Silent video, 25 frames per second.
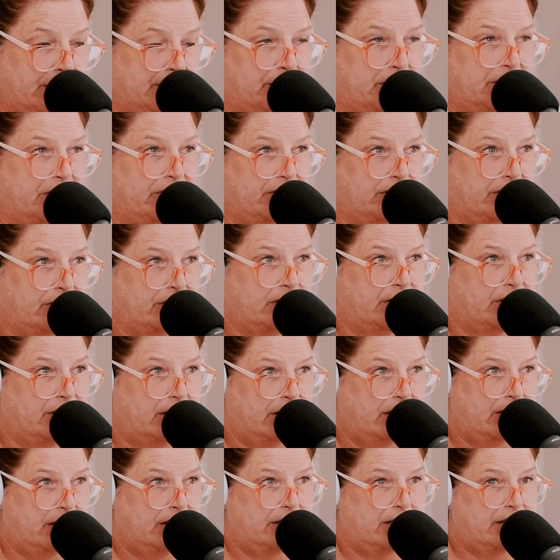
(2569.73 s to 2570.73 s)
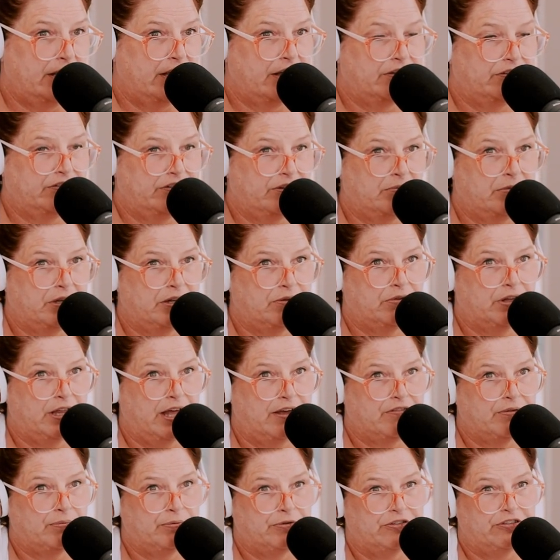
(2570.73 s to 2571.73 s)
limited. Yeah. Yeah. Somebody will
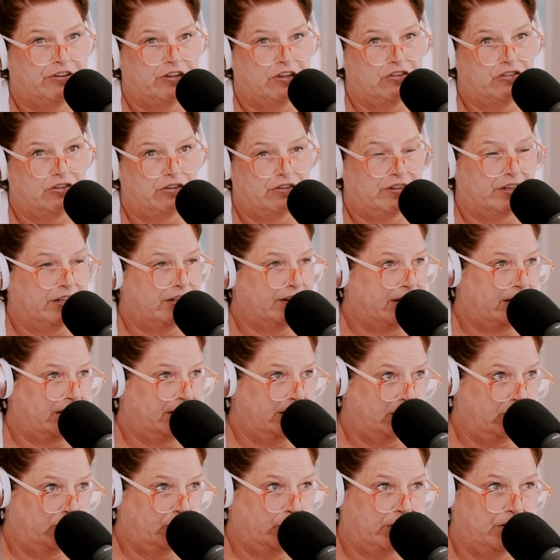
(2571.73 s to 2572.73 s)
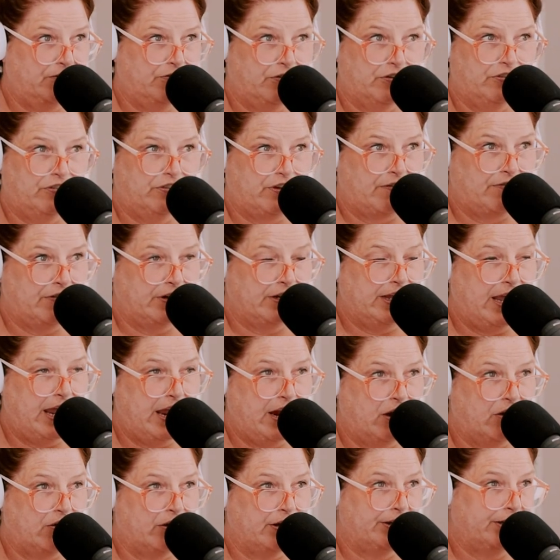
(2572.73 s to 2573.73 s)
have a procedure and think they need 24 7
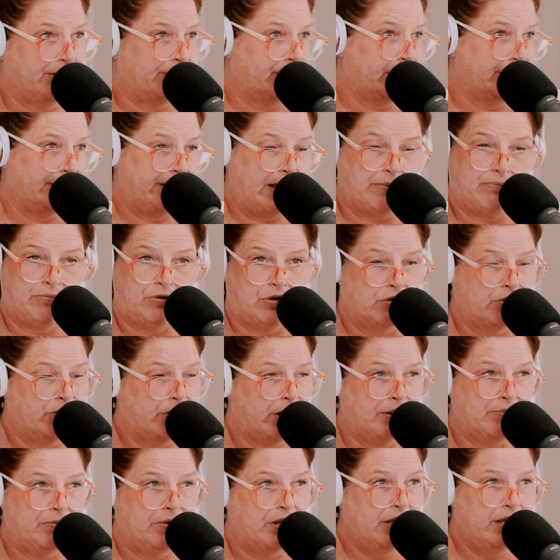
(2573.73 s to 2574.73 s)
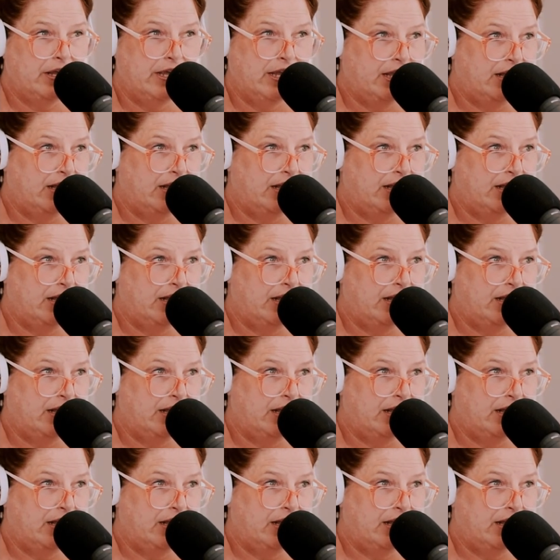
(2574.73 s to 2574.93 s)
care and they're on that program.